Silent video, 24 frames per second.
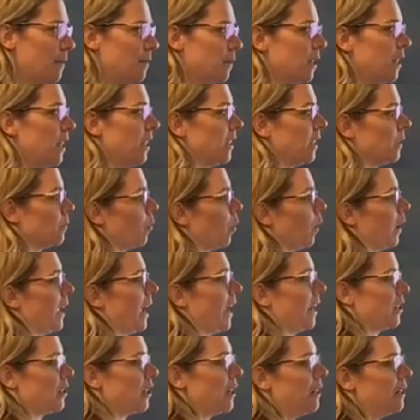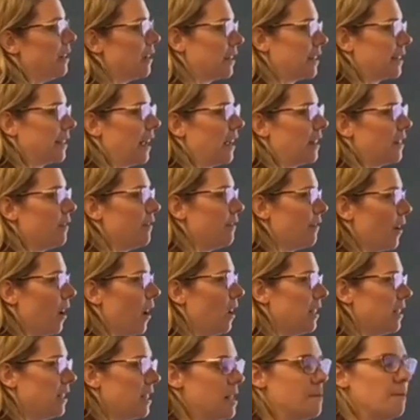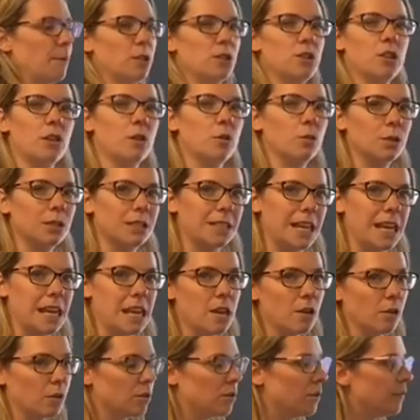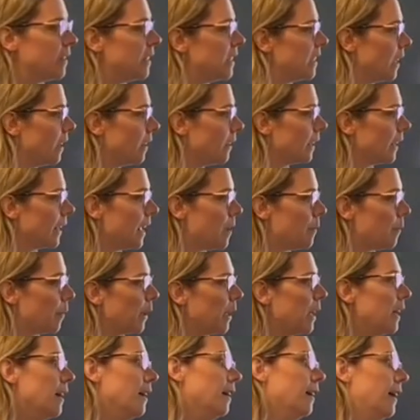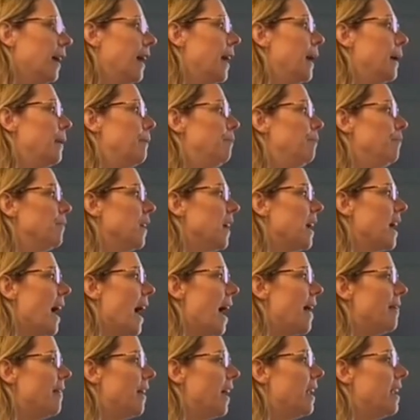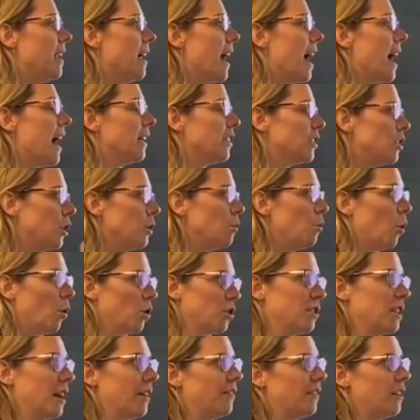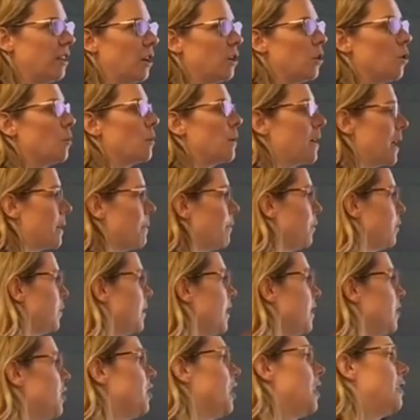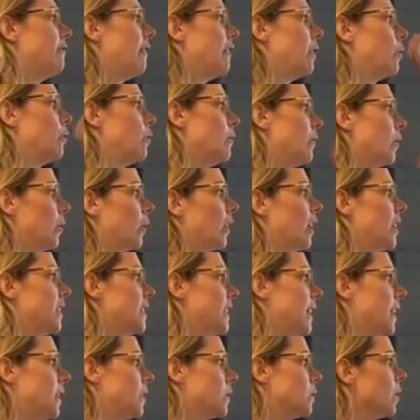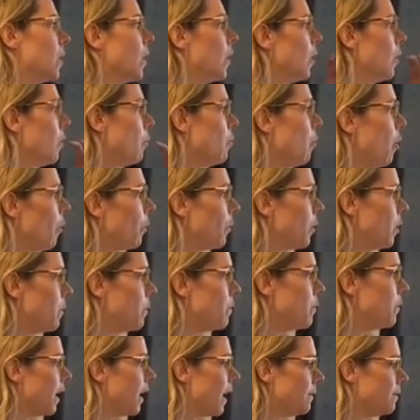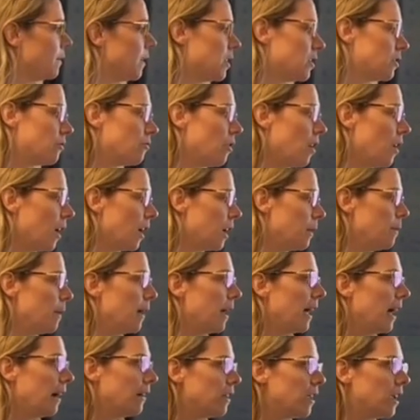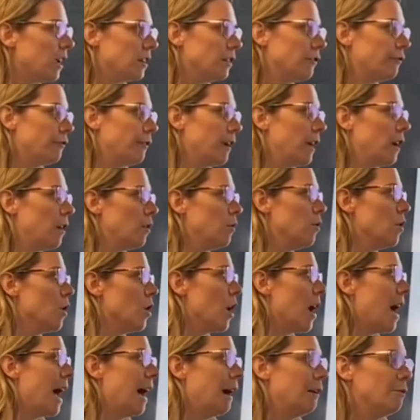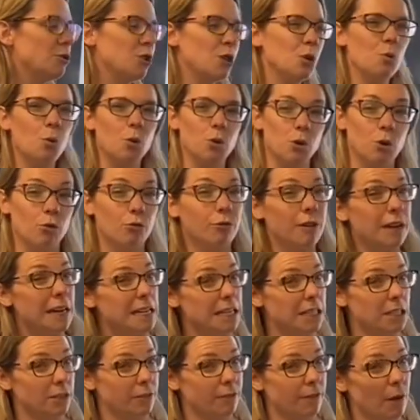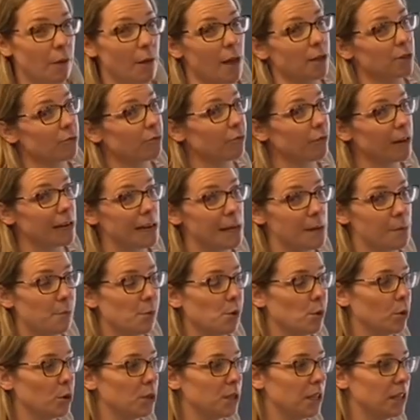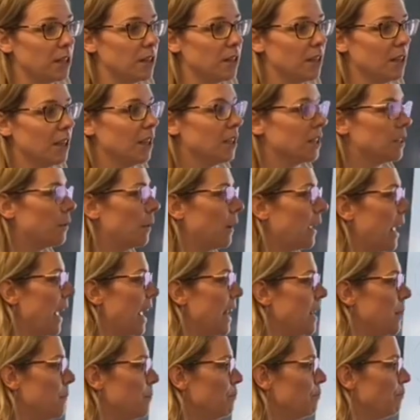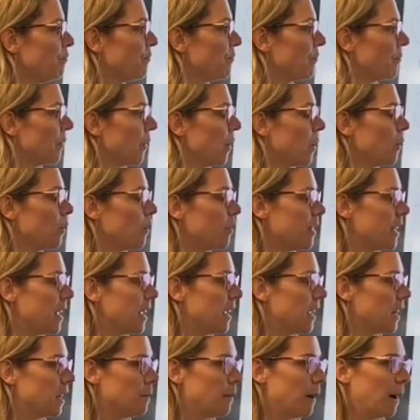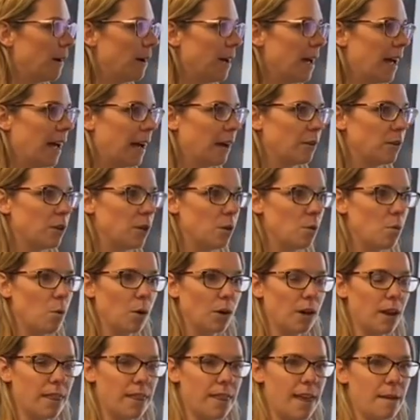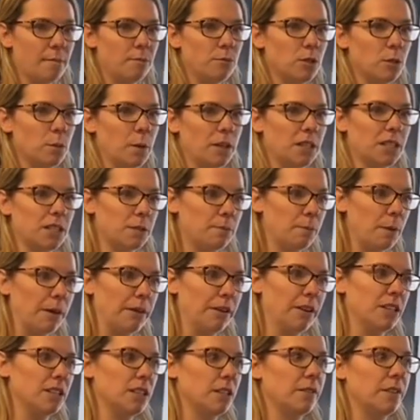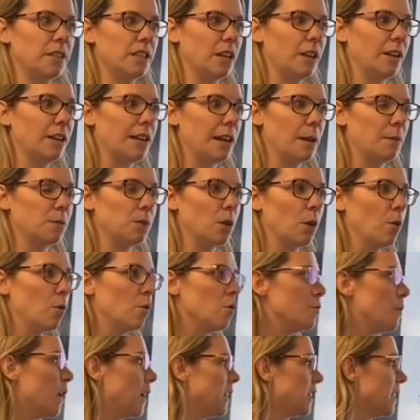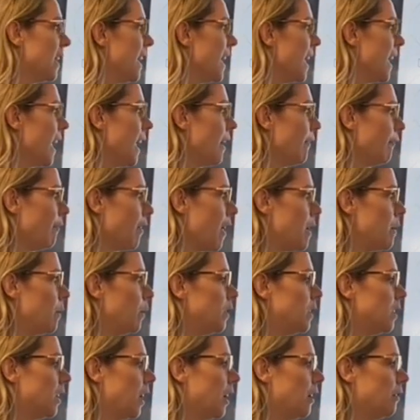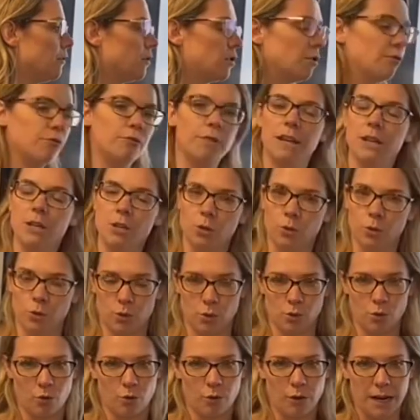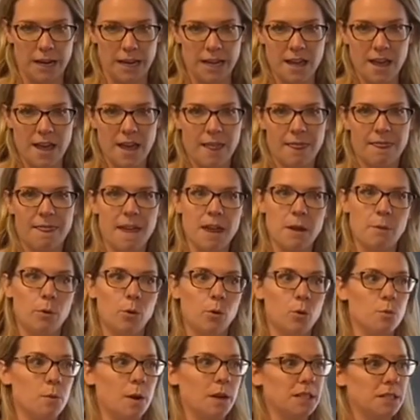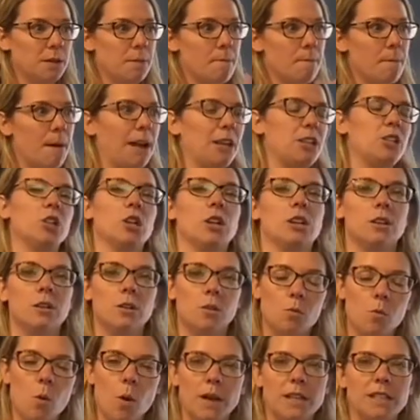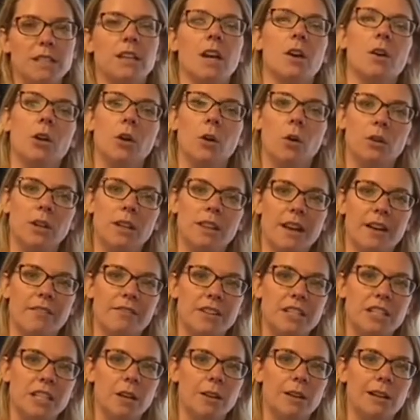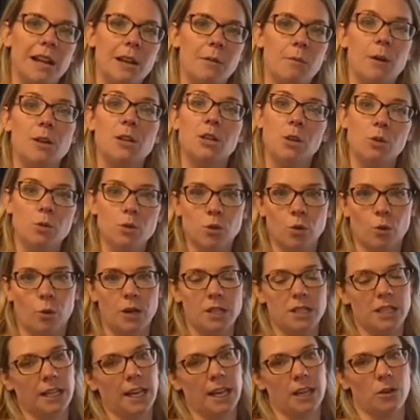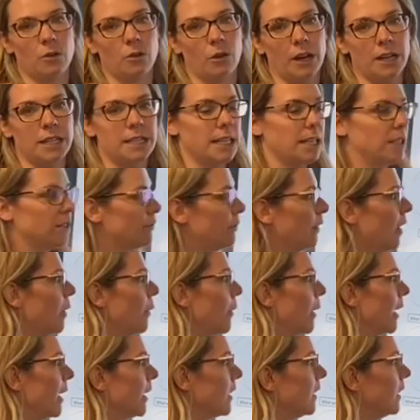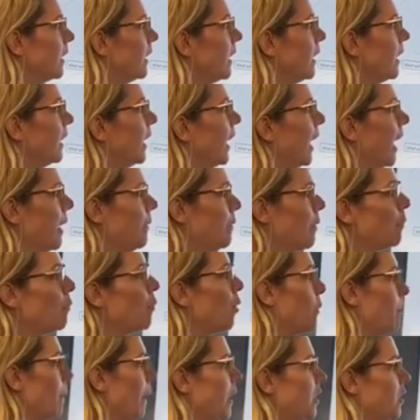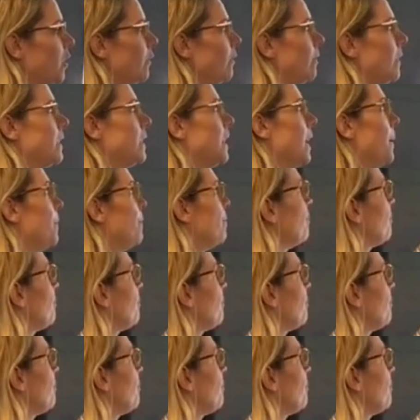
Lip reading: So this is what it actually looks like, the first image that you'll see on the video clip. And then as you watch that video, you'll be able to then generate all of your ideas. What will you describe? How are you going to feel? How do you want your reader to feel? That's really important. So again, you're thinking about how you want them to experience the video clip. So almost if they were to read your story, they would almost imagine what is going on in that video clip when you saw it, to get your ideas flowing and what made you visit.